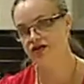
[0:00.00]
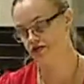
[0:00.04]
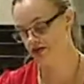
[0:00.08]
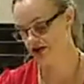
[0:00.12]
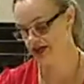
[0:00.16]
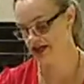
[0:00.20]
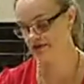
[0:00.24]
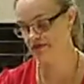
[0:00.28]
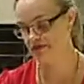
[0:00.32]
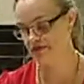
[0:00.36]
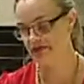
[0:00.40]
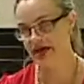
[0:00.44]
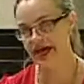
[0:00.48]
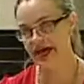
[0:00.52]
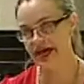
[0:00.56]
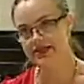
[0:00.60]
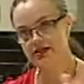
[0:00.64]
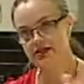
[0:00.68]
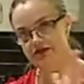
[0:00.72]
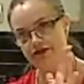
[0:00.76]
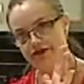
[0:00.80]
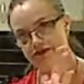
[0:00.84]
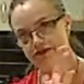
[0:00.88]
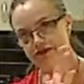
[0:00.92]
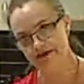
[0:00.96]
throw in your
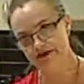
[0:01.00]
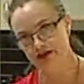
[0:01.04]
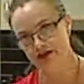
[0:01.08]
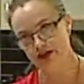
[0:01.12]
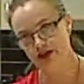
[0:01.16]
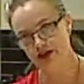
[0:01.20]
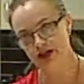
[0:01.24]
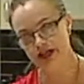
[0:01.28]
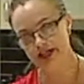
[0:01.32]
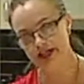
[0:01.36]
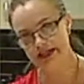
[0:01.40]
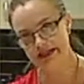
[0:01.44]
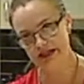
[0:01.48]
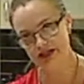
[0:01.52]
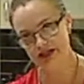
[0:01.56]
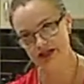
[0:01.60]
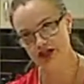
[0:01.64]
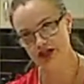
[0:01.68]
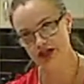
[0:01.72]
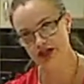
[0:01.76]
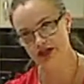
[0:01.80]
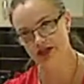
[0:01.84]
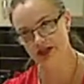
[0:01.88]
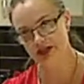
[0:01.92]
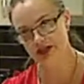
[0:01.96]
bags of favourite lollies
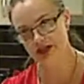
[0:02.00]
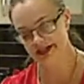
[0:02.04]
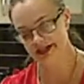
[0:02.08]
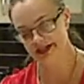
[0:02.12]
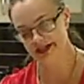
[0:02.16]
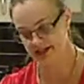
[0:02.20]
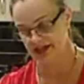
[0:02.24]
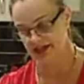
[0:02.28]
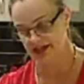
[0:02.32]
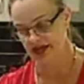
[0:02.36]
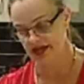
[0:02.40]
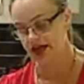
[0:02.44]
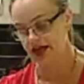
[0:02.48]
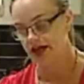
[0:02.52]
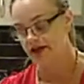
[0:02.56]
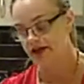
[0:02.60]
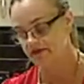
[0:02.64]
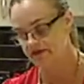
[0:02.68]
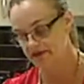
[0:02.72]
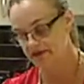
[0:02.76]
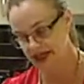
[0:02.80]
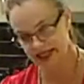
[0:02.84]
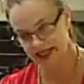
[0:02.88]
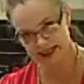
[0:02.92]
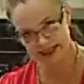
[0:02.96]
and chocolates,
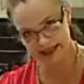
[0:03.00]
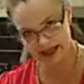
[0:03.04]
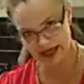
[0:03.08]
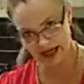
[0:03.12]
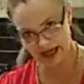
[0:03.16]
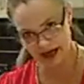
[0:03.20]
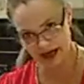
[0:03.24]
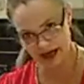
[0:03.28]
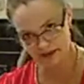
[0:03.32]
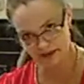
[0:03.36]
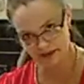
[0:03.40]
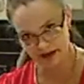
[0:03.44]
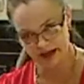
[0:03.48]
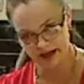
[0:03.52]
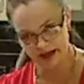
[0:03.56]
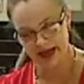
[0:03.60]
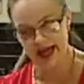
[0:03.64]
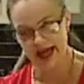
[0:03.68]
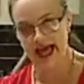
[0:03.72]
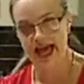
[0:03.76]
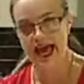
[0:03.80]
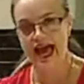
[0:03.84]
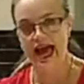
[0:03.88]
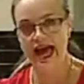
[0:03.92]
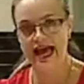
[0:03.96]
mix it up,
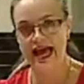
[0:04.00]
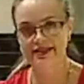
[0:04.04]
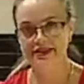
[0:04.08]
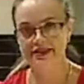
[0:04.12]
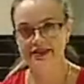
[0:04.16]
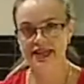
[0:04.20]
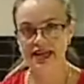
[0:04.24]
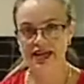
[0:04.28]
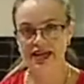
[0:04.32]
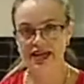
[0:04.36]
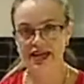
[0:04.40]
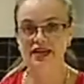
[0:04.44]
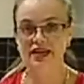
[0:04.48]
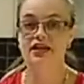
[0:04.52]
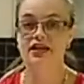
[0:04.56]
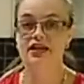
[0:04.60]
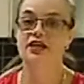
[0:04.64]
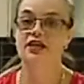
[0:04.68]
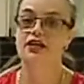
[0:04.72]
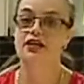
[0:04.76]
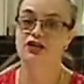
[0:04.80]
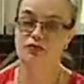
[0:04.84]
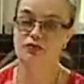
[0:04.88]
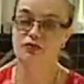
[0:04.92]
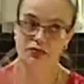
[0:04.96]
and
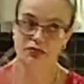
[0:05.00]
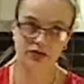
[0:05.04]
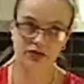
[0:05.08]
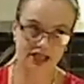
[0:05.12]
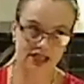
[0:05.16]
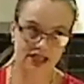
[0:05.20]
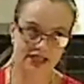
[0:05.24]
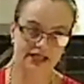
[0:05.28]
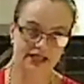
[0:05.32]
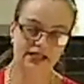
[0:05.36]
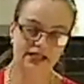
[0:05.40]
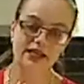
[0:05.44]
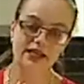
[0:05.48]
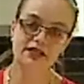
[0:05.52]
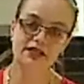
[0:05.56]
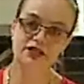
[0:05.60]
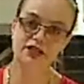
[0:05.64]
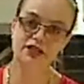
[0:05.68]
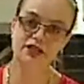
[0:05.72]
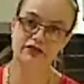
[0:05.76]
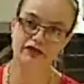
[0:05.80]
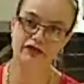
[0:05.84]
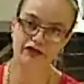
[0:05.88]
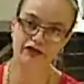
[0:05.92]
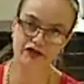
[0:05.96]
then you put this
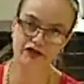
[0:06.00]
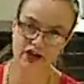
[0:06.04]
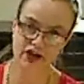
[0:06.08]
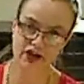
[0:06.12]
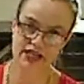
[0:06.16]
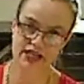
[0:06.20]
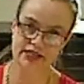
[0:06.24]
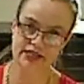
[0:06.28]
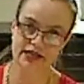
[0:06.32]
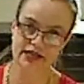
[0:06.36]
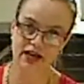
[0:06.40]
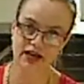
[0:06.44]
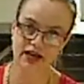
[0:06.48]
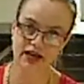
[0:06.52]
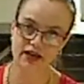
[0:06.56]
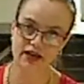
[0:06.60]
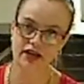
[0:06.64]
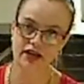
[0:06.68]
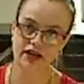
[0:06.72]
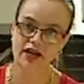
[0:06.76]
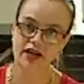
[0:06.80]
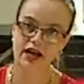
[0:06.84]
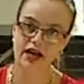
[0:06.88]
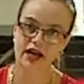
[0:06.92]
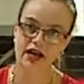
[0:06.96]
into the freezer,
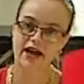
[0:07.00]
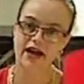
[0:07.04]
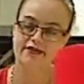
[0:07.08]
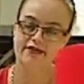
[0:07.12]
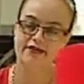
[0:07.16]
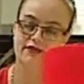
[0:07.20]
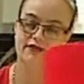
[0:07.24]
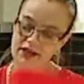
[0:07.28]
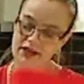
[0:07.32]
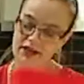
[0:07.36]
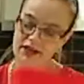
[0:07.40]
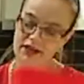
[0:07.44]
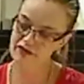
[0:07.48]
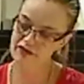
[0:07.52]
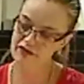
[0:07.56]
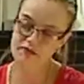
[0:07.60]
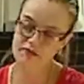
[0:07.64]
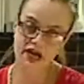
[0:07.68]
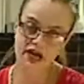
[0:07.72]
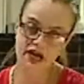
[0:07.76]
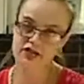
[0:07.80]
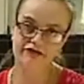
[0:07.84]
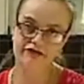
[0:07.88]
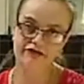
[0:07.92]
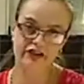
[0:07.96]
and then you've
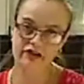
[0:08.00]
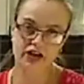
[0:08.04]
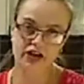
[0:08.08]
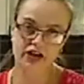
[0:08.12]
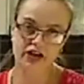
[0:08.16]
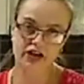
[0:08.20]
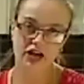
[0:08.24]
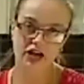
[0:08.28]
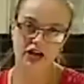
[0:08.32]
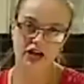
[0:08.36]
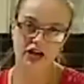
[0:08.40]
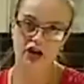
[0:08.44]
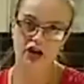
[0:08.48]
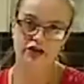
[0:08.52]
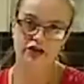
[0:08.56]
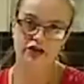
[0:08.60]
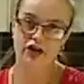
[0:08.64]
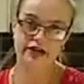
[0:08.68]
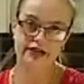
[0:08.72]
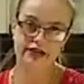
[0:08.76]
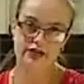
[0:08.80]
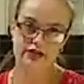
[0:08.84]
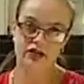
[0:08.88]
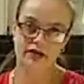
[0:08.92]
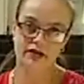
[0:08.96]
made your very own
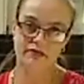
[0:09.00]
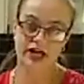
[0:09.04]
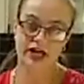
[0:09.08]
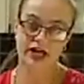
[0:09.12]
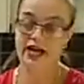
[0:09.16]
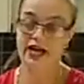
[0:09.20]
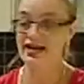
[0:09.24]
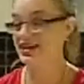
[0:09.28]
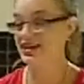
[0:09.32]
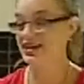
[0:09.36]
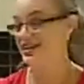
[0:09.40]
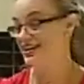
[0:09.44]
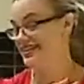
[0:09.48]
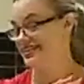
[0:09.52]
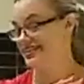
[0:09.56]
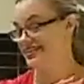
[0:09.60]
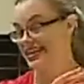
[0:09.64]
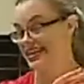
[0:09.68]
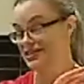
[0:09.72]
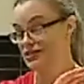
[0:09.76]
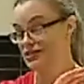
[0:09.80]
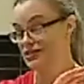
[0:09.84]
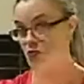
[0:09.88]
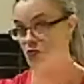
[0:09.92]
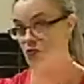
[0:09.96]
ice cream cake, and it
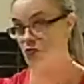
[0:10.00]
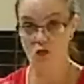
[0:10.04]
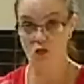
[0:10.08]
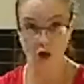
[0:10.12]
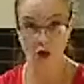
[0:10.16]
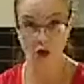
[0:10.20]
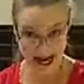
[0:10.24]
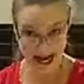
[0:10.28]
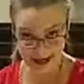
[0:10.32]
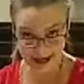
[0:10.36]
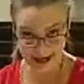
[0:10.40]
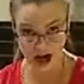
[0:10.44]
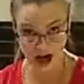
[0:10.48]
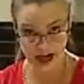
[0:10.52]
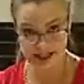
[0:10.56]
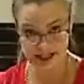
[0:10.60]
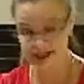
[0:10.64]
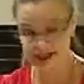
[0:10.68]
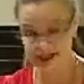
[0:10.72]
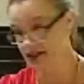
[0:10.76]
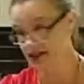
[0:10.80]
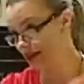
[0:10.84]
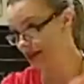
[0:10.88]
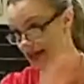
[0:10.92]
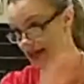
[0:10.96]
tastes way
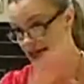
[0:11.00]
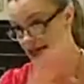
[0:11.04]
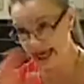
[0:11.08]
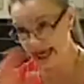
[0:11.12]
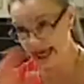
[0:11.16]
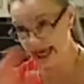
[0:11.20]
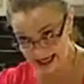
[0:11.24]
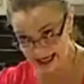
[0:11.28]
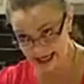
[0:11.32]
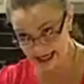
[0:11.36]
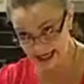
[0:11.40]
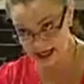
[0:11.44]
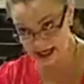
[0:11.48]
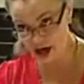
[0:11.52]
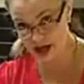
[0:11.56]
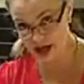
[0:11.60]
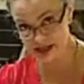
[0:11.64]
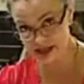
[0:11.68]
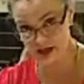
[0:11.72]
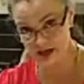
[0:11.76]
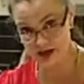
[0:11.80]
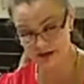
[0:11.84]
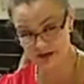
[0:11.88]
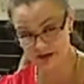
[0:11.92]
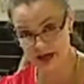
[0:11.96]
nicer than any ice
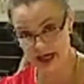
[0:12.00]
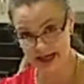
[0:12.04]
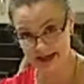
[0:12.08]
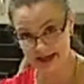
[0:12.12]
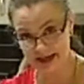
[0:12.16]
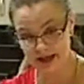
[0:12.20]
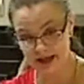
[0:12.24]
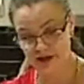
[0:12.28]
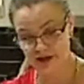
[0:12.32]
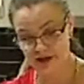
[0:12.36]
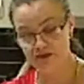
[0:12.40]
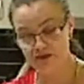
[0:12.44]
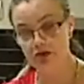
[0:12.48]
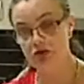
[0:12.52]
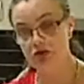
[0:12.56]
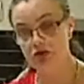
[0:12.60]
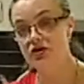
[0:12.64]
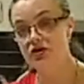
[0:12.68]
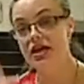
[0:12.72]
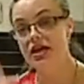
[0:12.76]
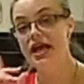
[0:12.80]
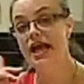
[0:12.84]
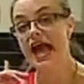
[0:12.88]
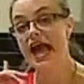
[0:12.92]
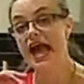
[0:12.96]
cream cake that you've
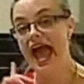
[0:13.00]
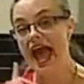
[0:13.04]
bought.